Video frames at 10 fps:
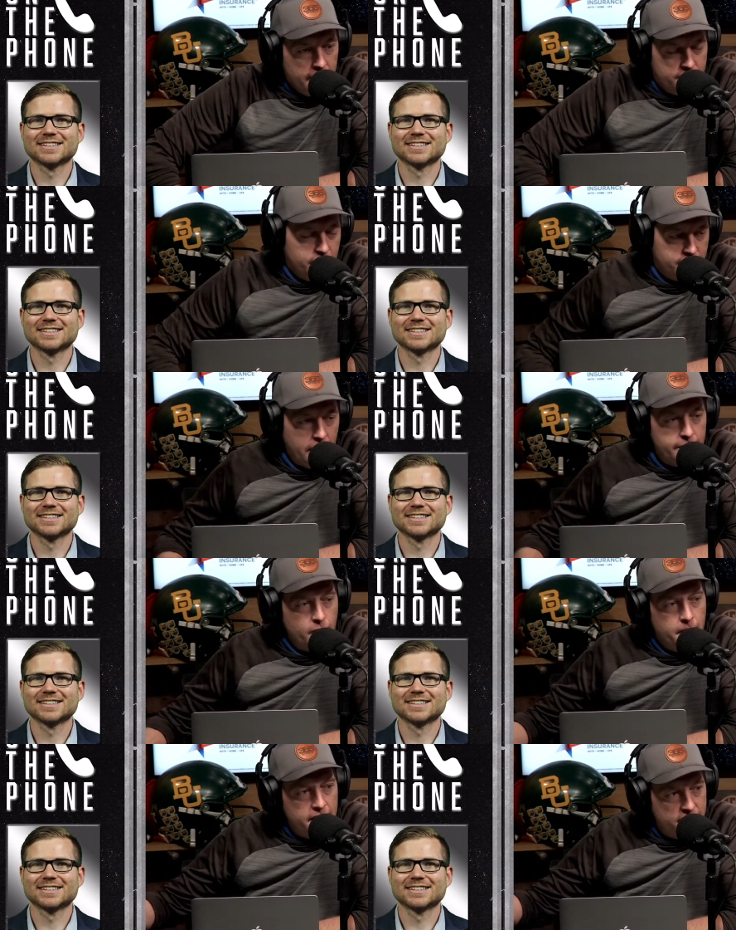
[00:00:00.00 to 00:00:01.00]
Speaker 1: it's just kind of
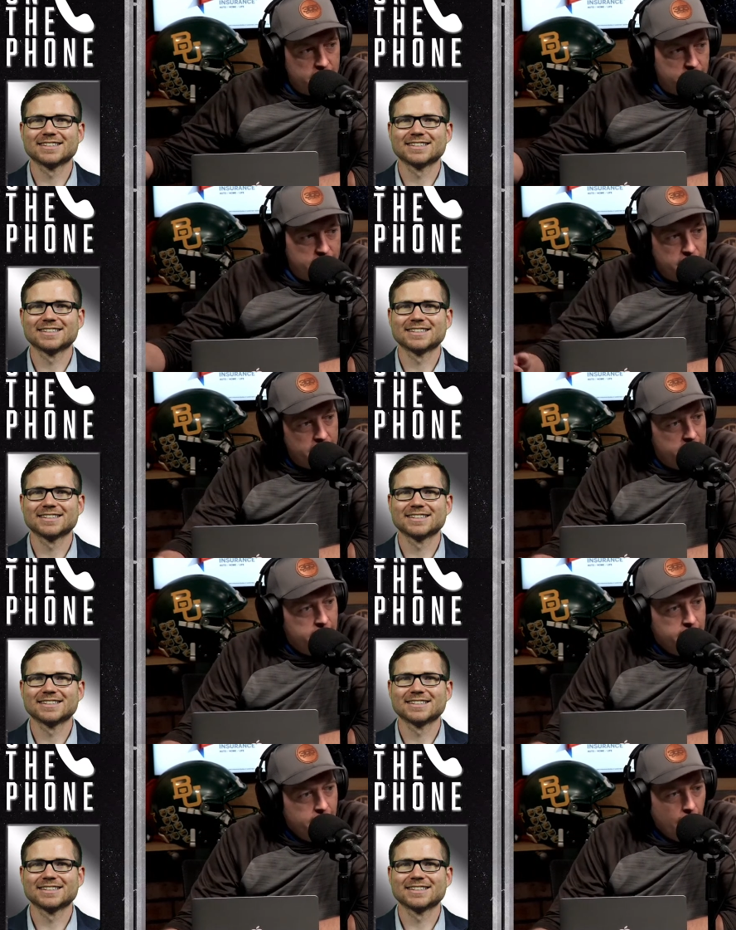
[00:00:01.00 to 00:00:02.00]
amazing to see
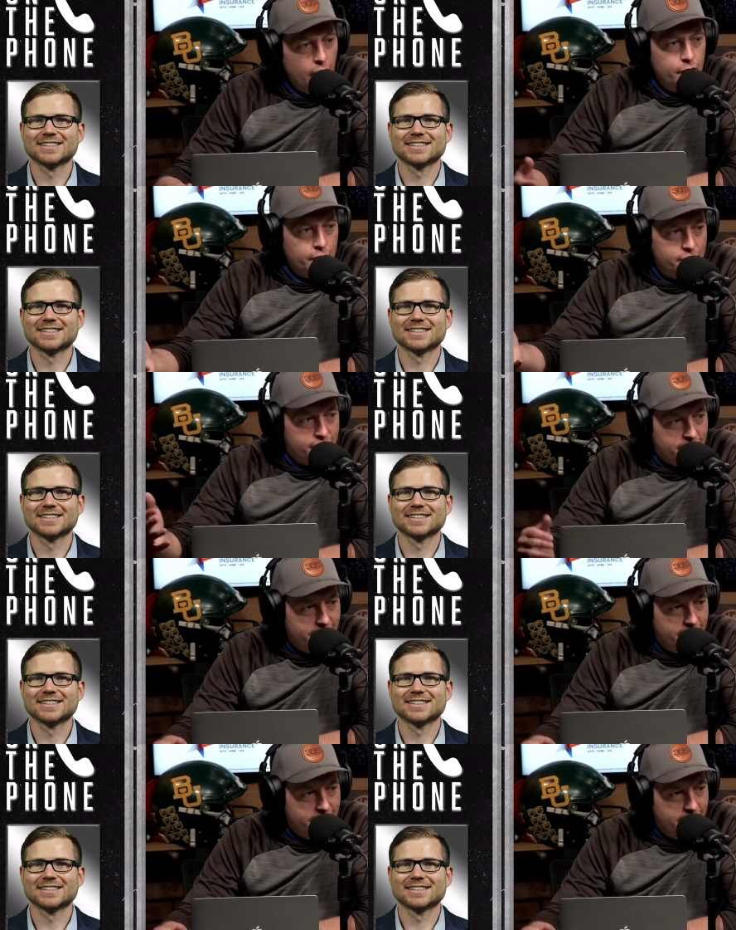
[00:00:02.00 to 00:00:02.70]
others.